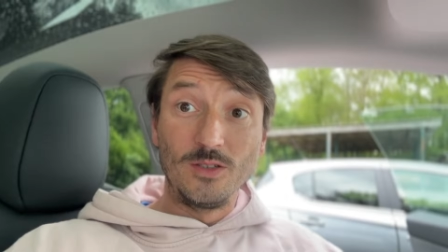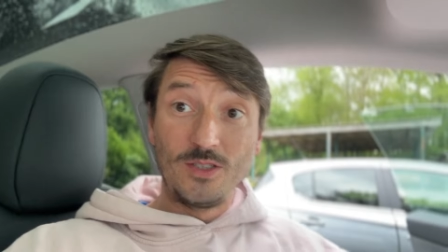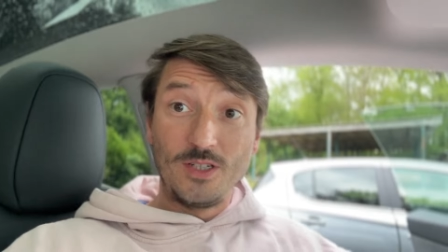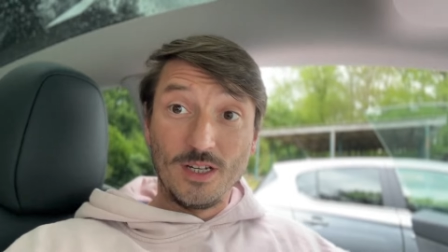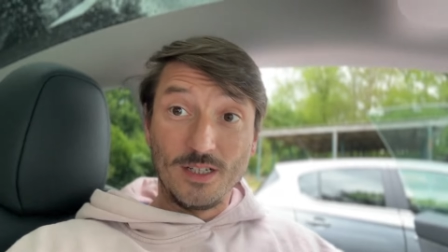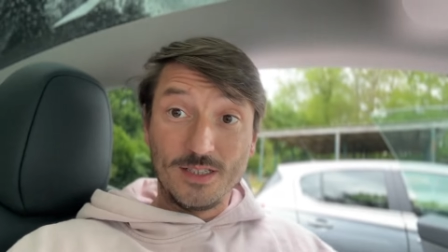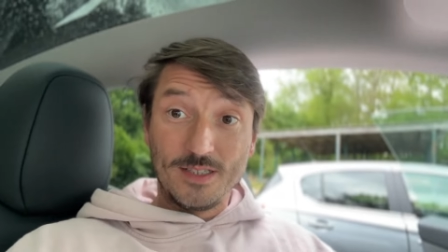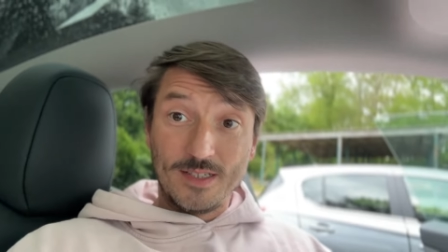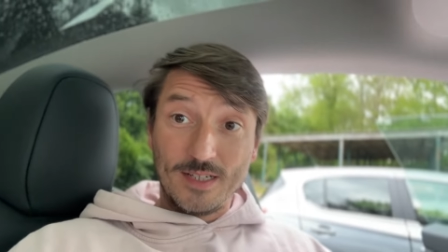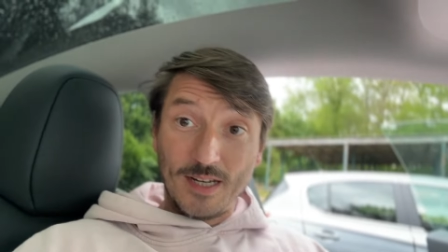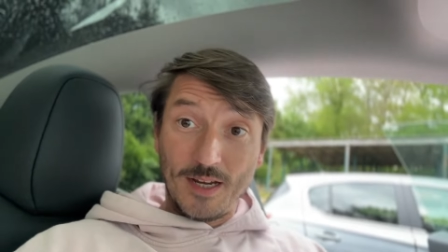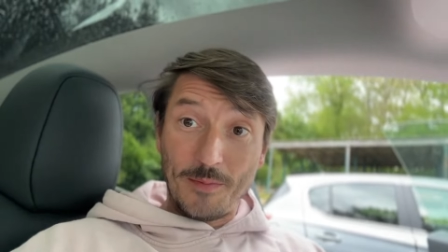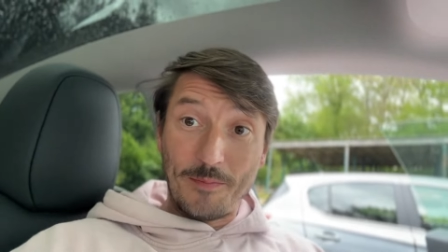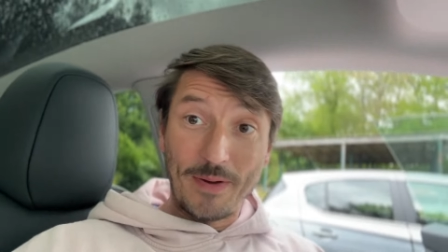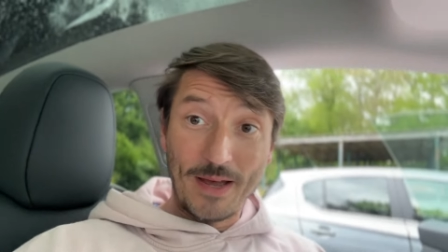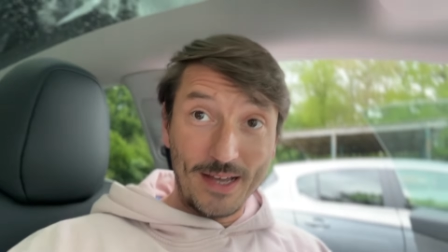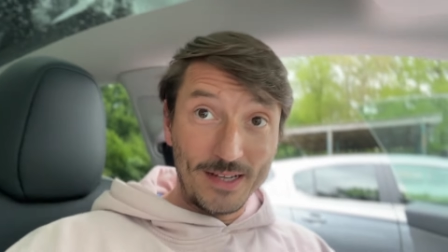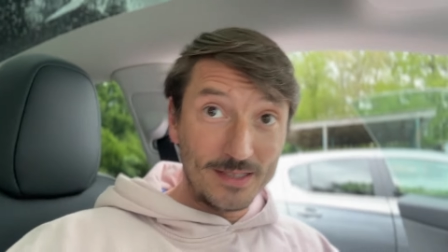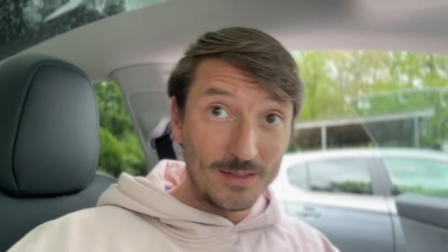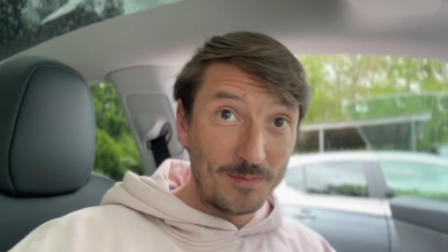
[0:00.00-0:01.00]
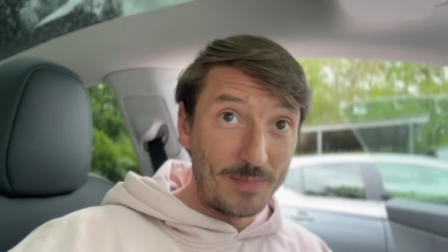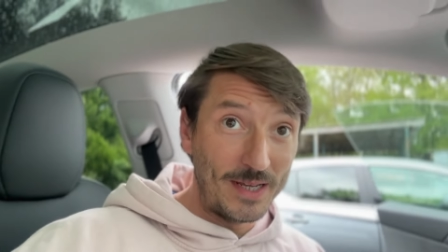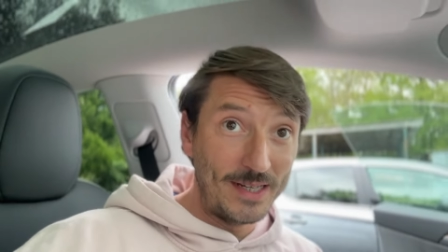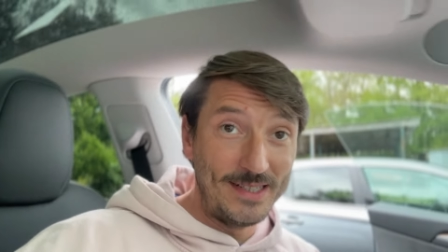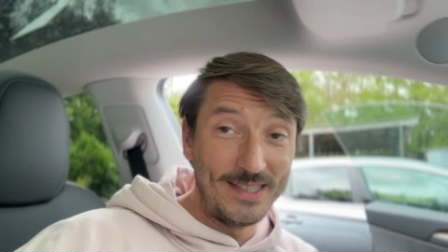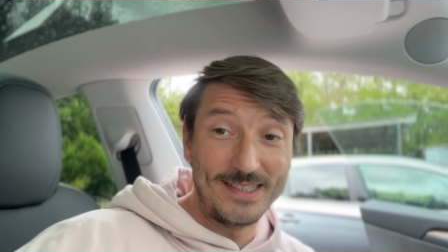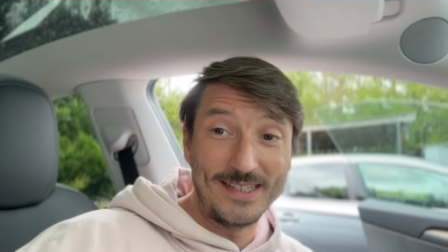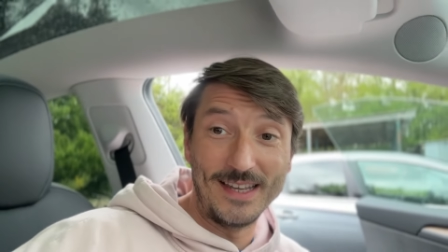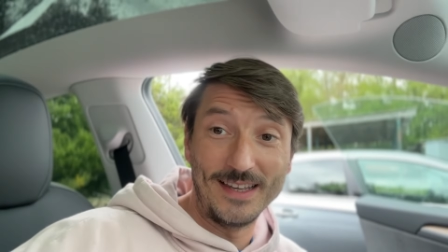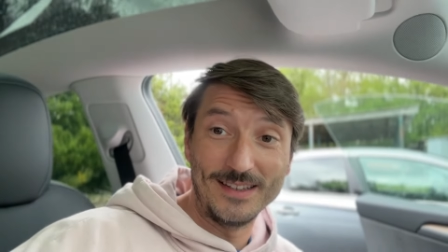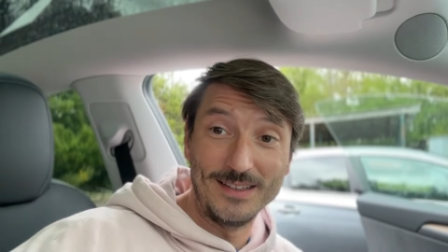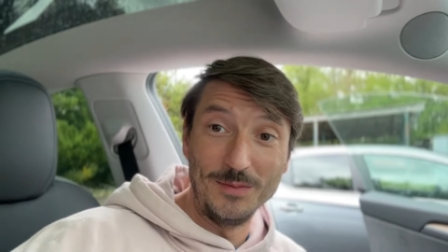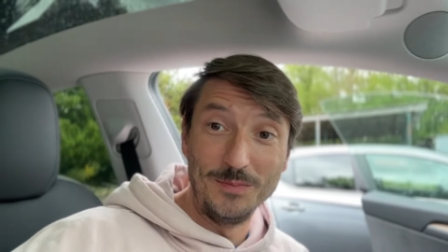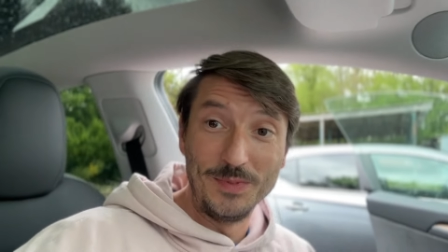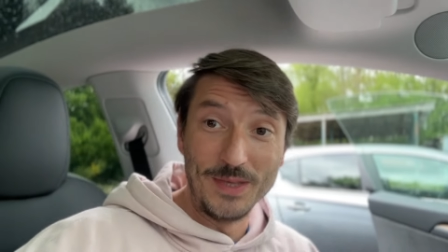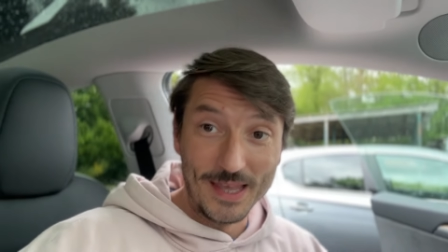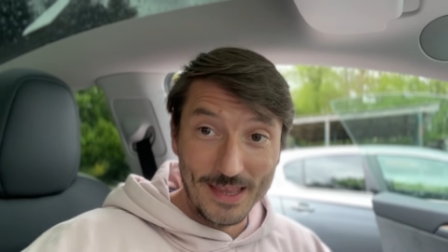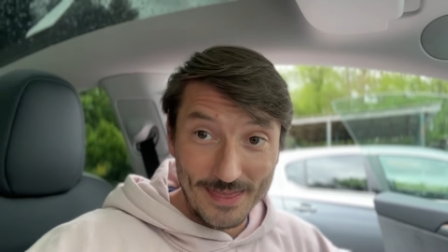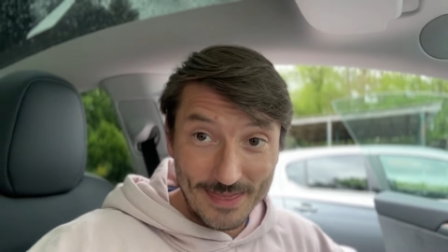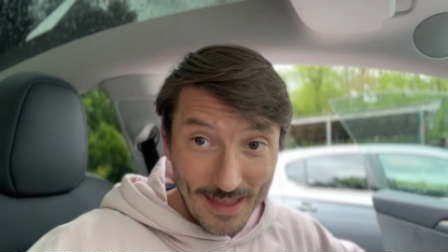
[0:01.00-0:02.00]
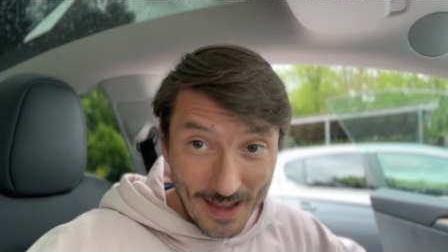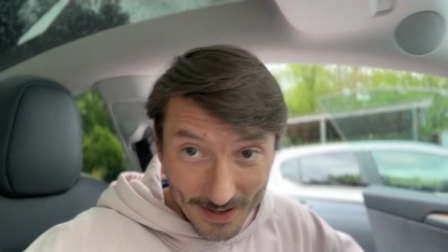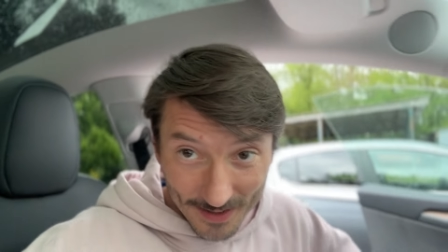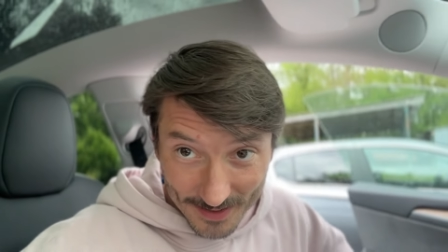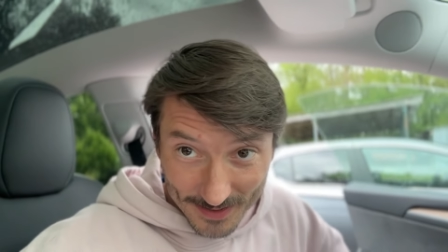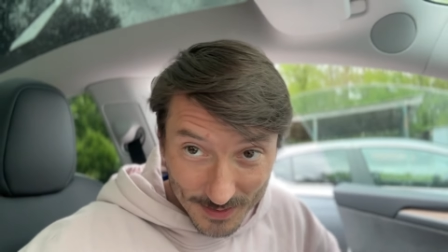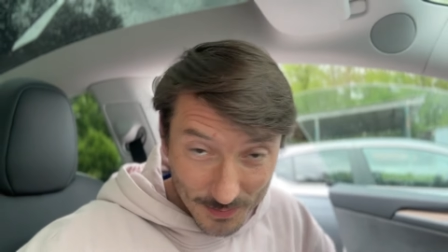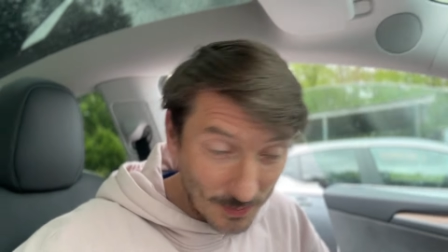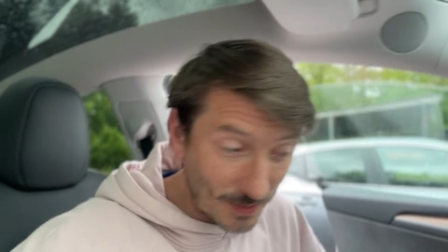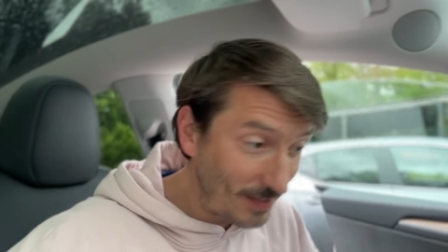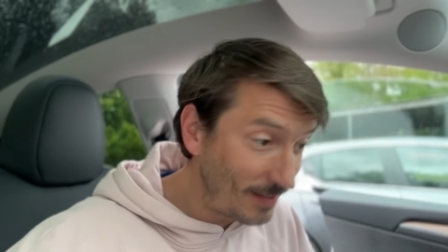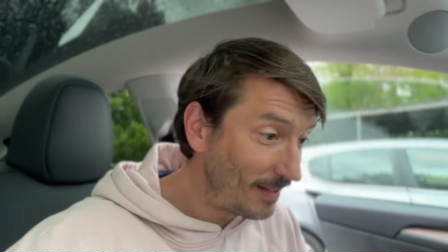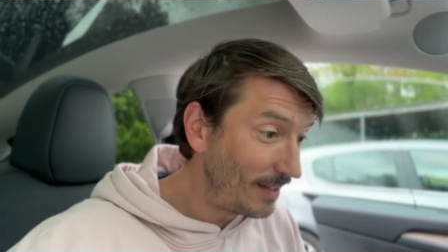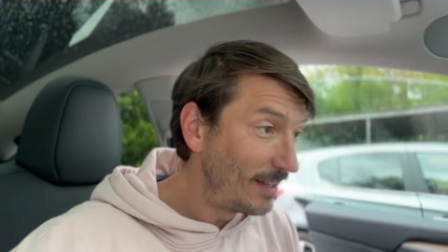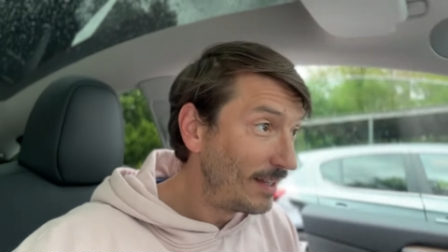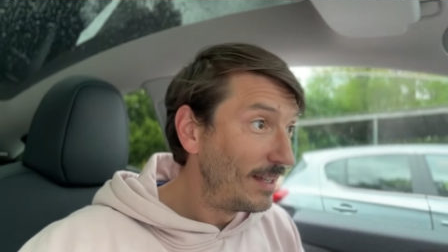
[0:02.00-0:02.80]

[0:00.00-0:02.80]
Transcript: just passed by the Serre de Bienac as well